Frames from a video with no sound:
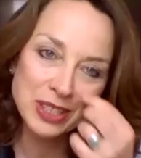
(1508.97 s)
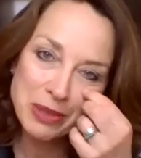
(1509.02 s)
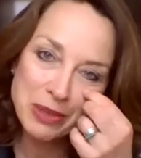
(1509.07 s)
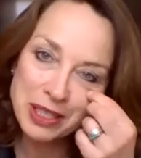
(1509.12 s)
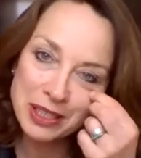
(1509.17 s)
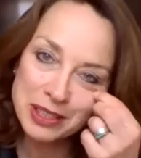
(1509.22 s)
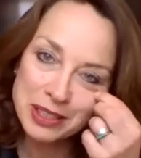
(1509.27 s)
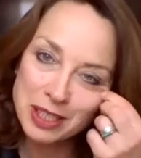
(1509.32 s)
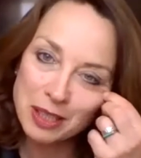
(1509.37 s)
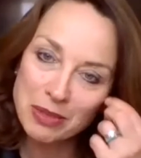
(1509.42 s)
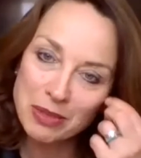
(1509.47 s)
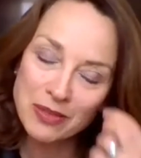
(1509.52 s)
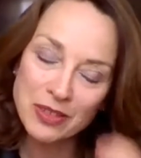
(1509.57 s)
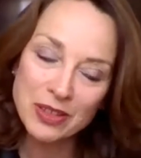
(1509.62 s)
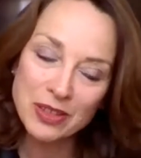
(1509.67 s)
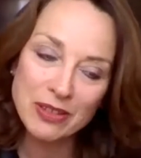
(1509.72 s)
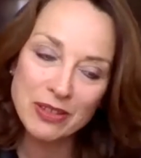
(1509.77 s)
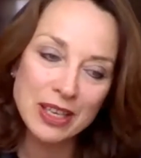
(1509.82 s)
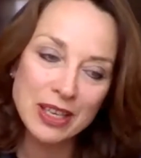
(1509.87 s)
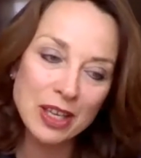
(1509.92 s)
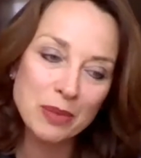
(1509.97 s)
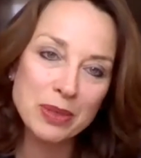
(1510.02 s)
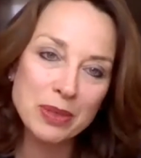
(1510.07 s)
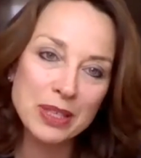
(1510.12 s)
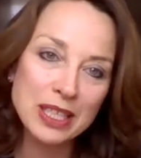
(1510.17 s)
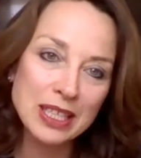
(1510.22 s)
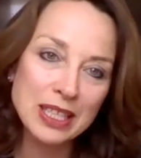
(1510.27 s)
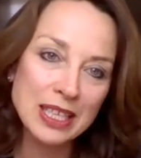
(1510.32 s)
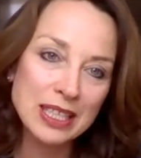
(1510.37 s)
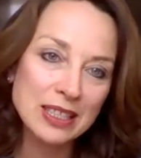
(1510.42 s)
me an example of a great
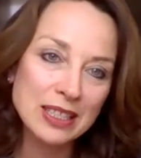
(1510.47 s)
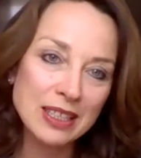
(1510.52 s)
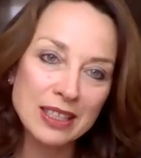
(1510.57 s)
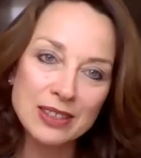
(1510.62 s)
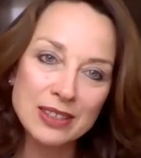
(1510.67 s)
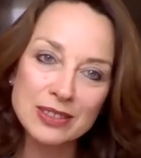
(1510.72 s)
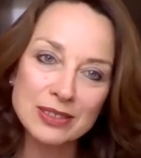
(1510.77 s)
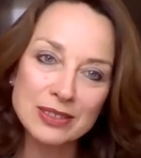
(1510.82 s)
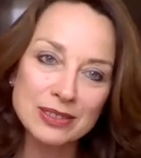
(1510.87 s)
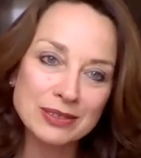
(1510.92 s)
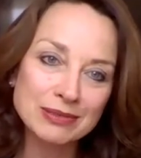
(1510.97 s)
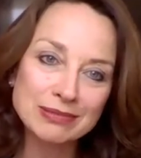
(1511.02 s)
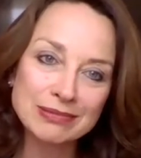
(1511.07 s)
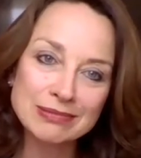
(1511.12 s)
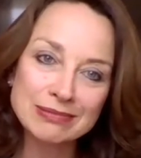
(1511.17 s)
opening headline, or